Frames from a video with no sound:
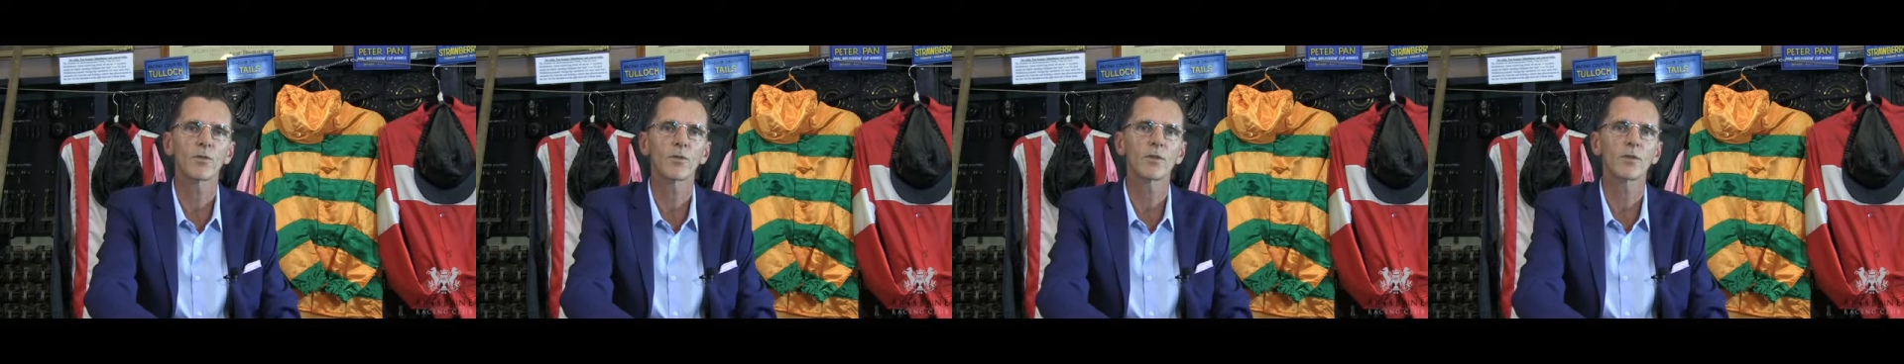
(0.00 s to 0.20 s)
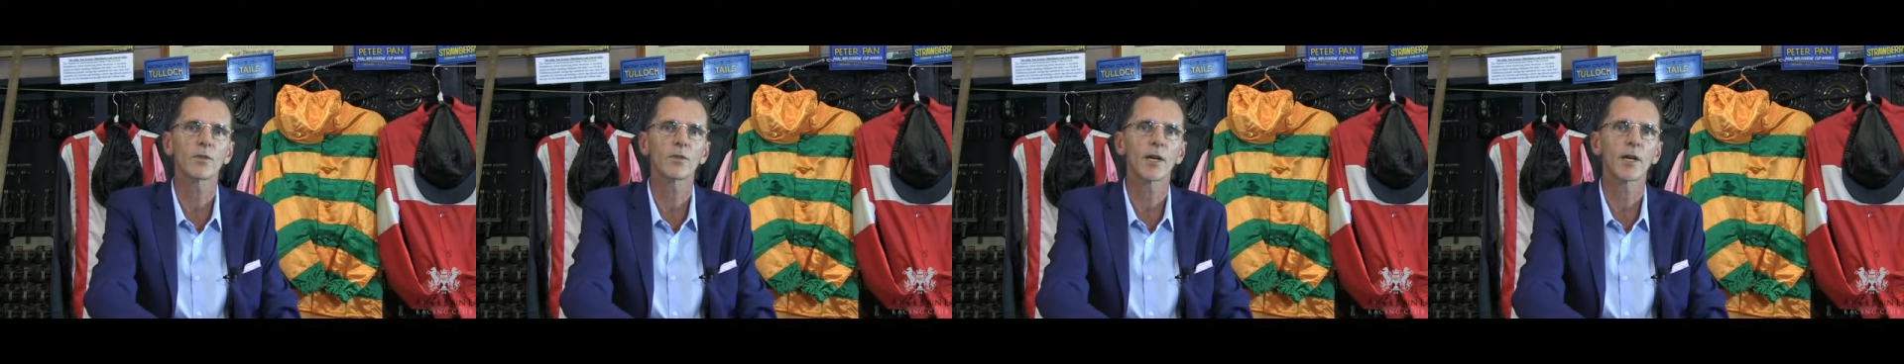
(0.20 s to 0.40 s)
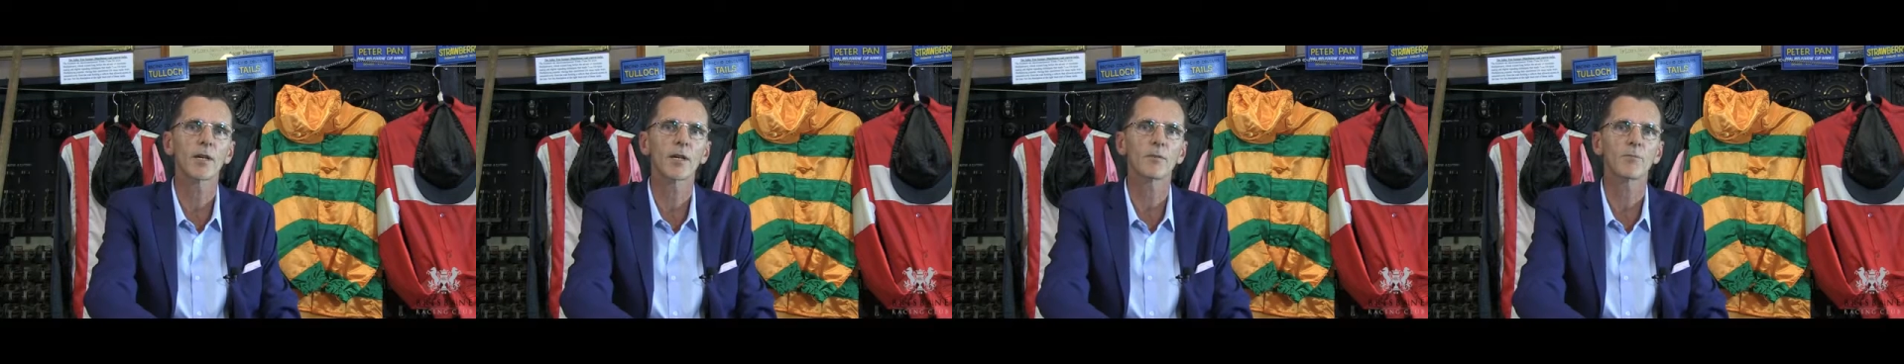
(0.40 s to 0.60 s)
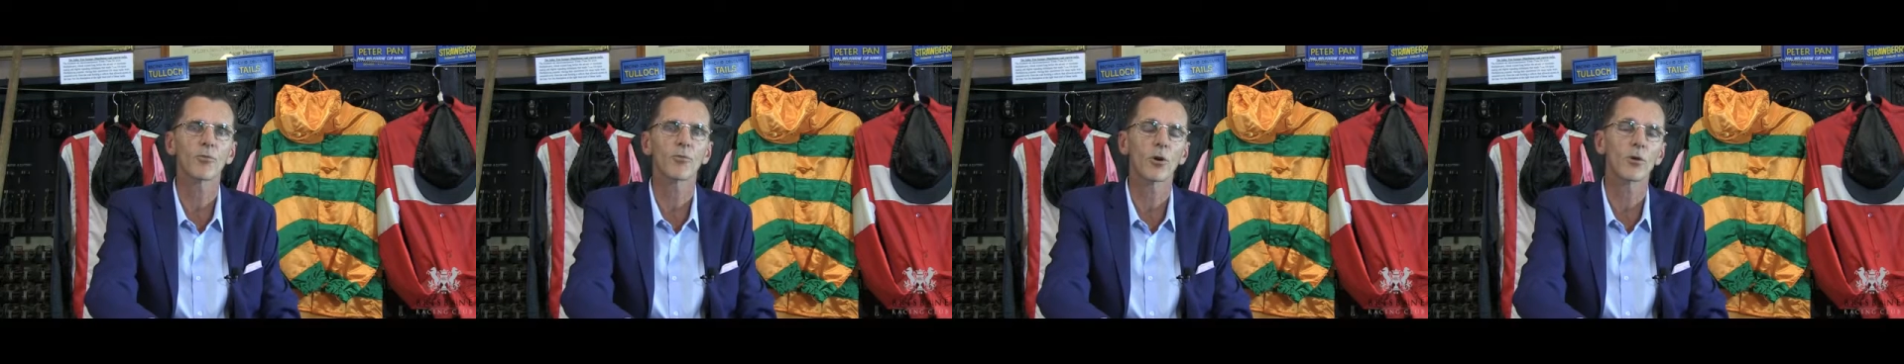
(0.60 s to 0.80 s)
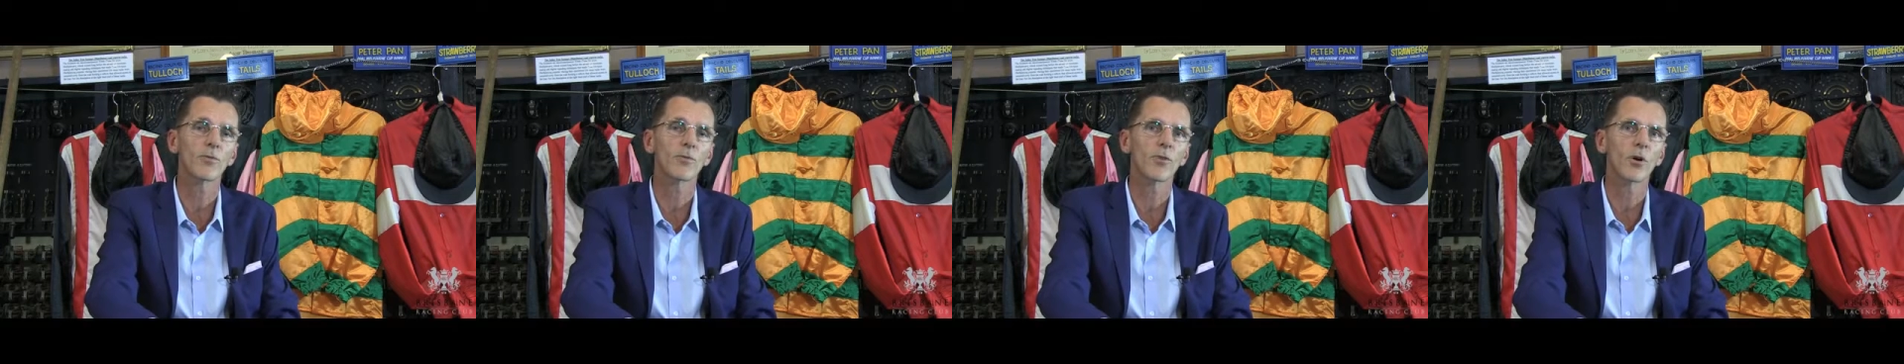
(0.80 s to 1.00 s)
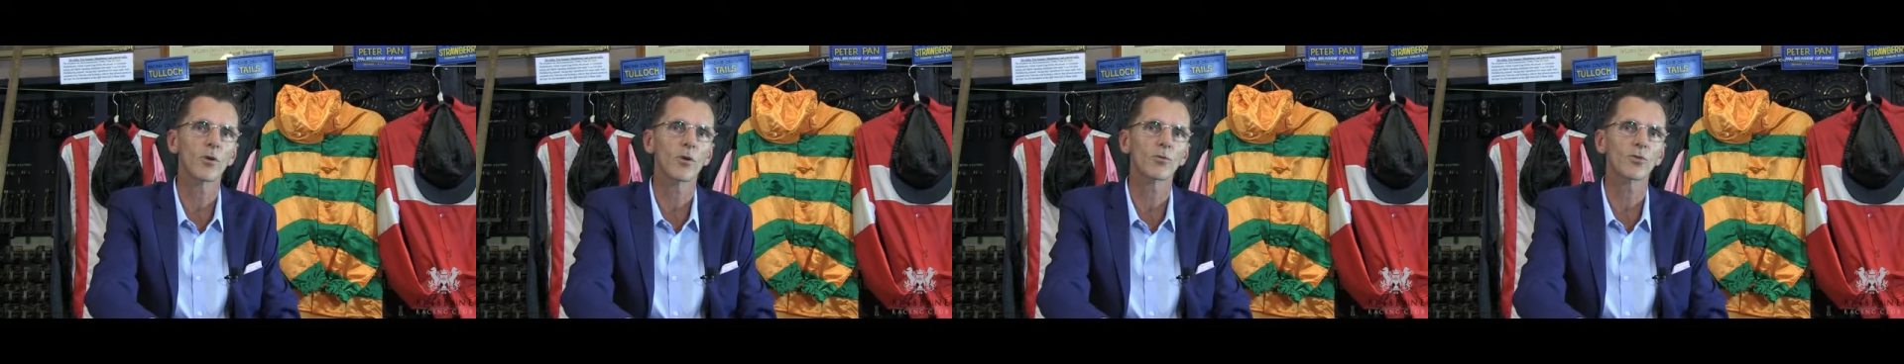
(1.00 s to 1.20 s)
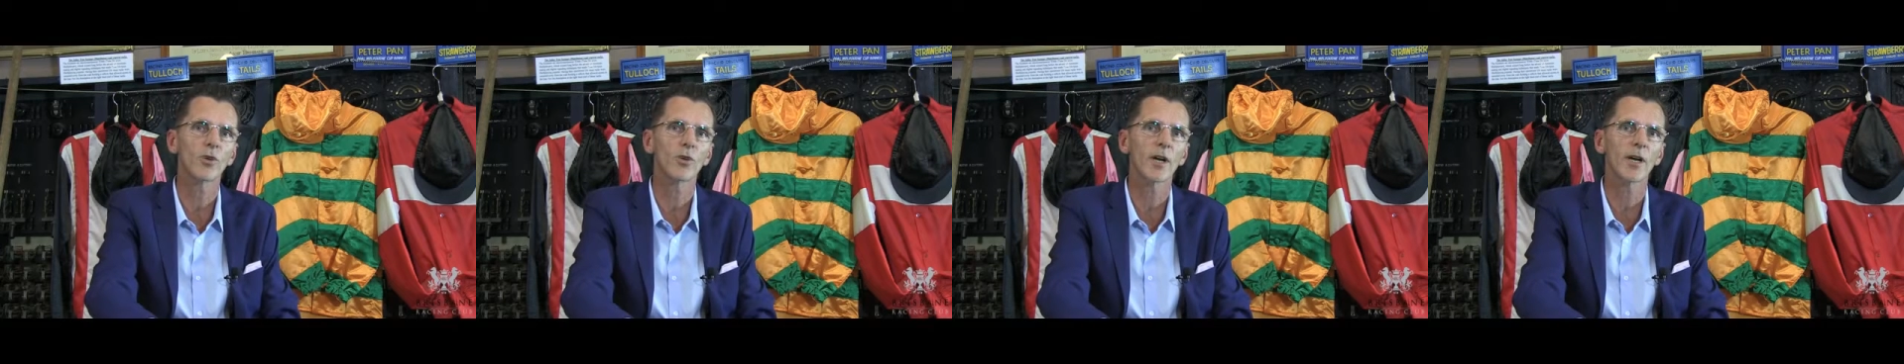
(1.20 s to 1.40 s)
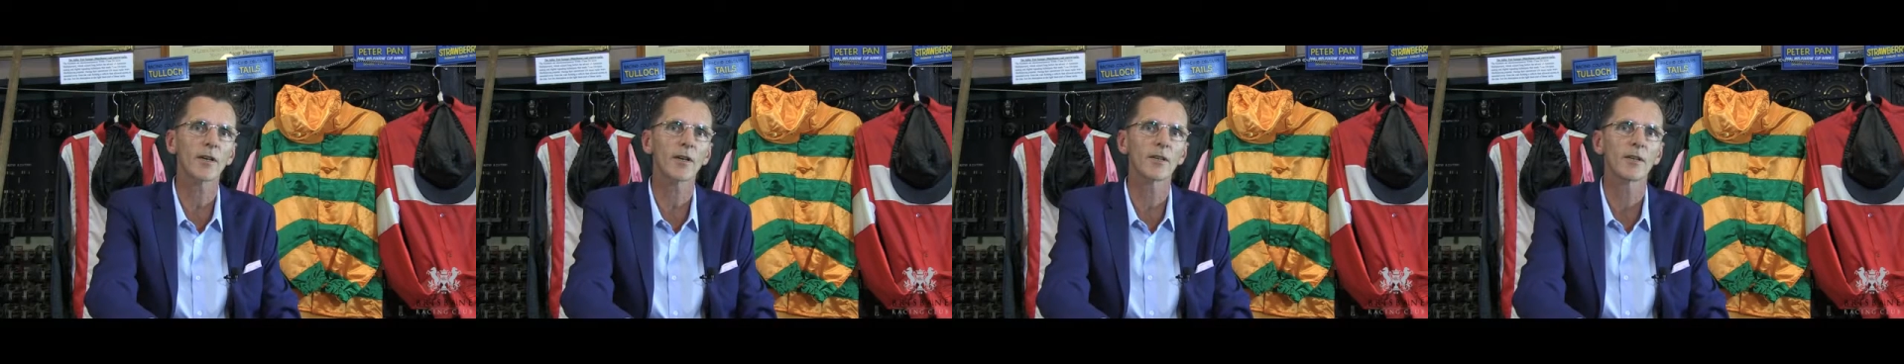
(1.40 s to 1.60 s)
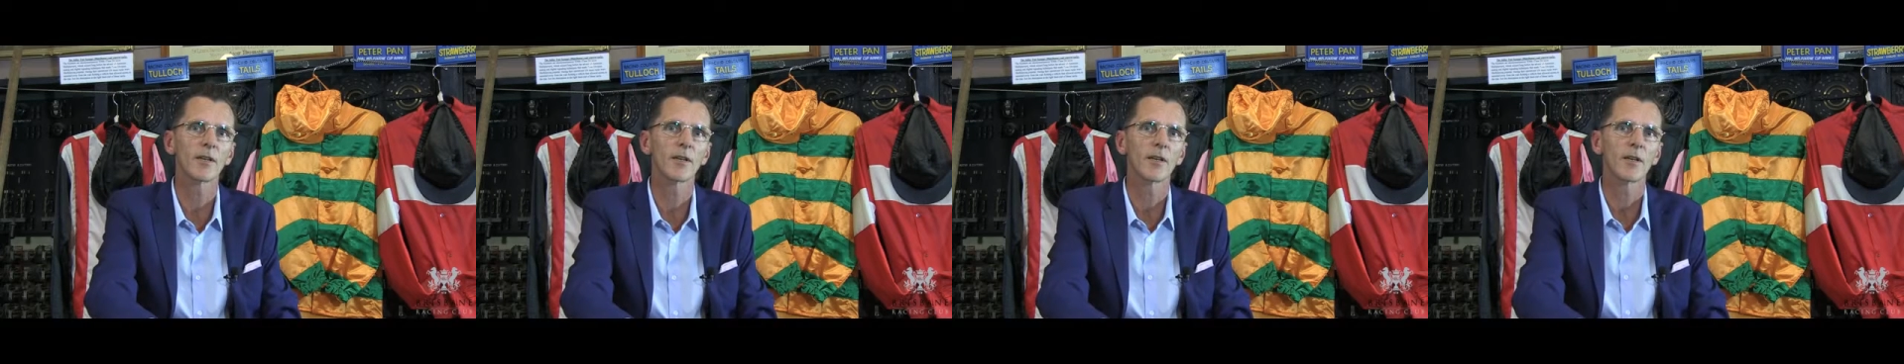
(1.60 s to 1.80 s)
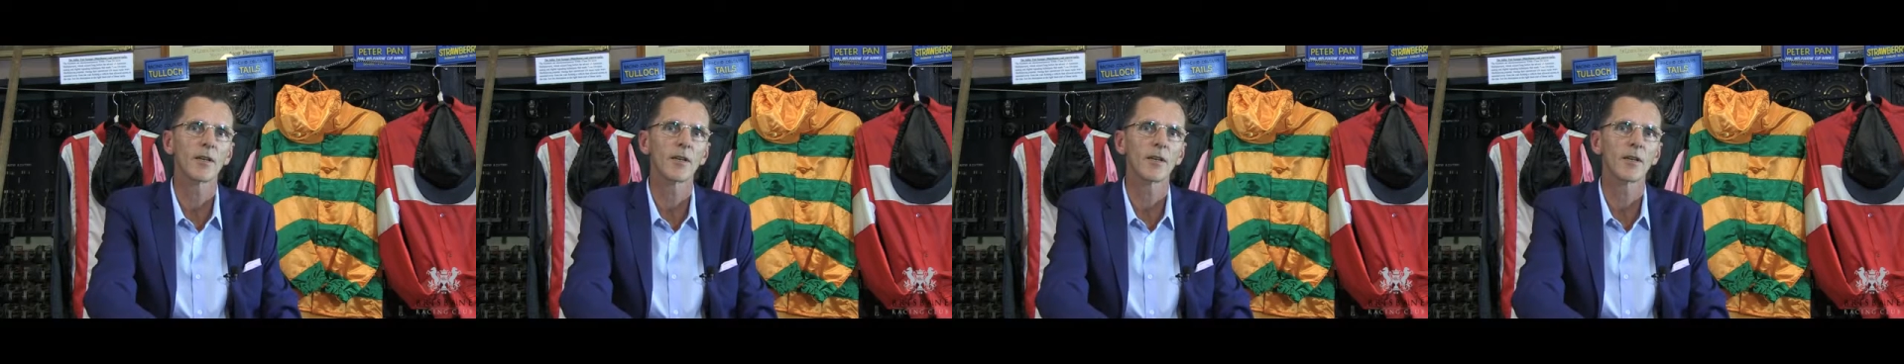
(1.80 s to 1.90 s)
this sand profile track,